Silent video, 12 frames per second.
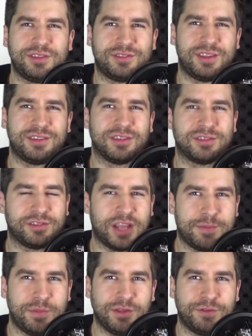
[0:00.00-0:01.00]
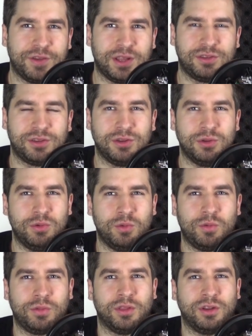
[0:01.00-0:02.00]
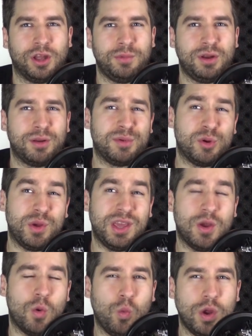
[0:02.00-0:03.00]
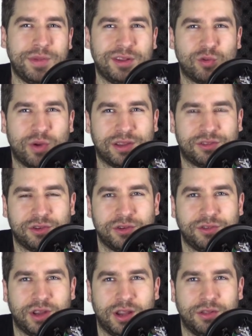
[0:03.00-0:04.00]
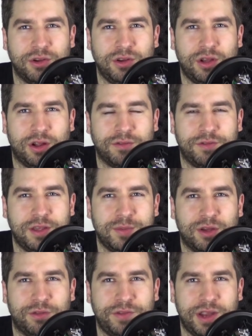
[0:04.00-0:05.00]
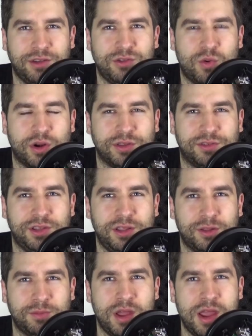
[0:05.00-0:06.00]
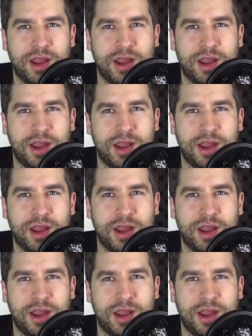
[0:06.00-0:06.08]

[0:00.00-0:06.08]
is this a slap in the face to the WWE women's wrestlers and their young female fans who want to see them,